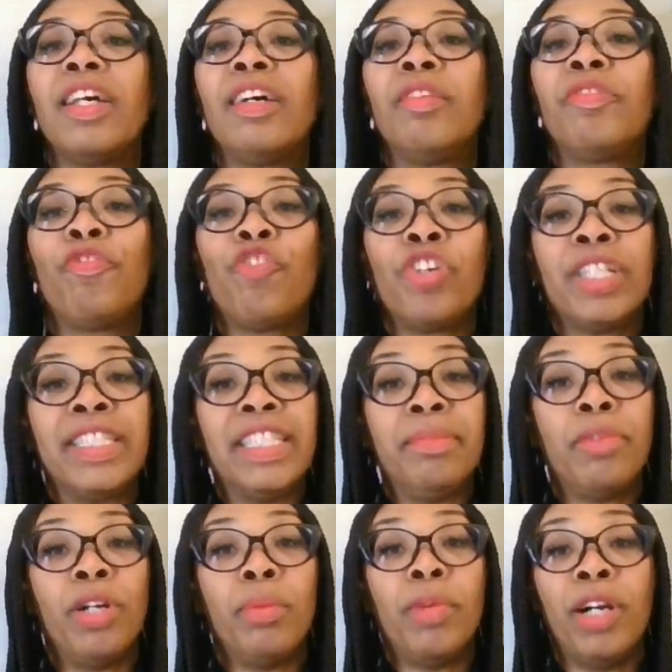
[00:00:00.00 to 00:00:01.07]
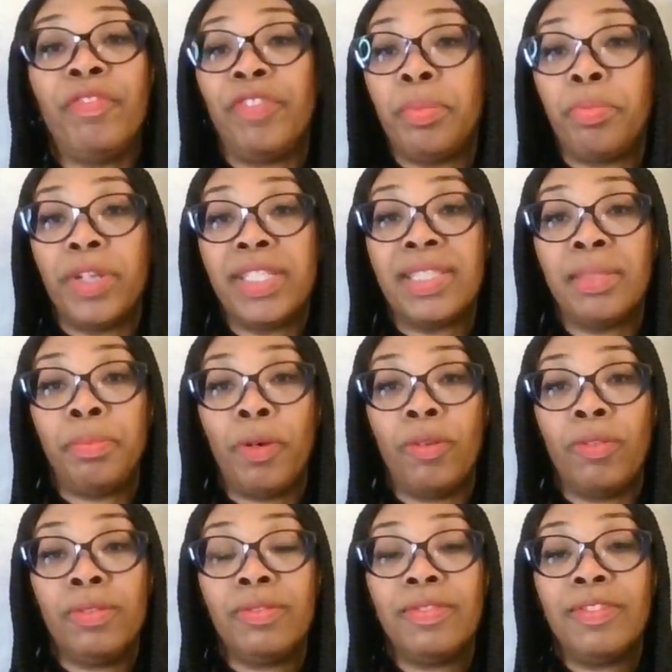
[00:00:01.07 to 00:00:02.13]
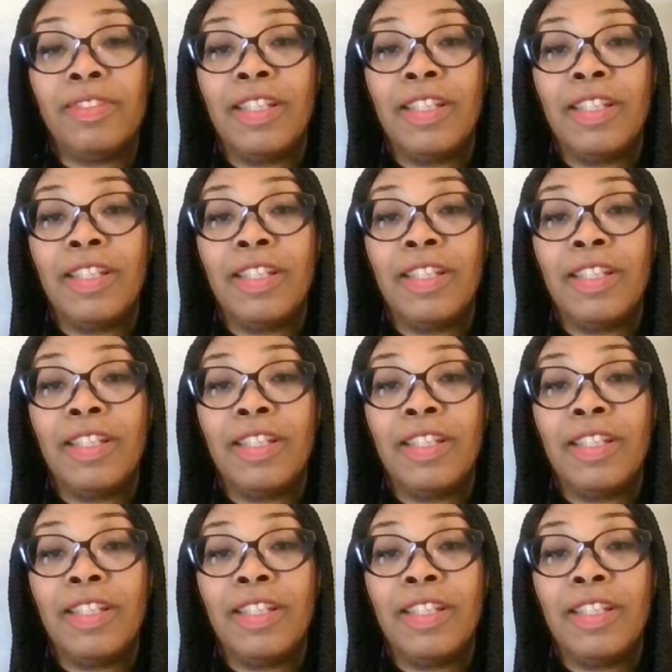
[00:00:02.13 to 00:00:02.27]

for the monthly principal,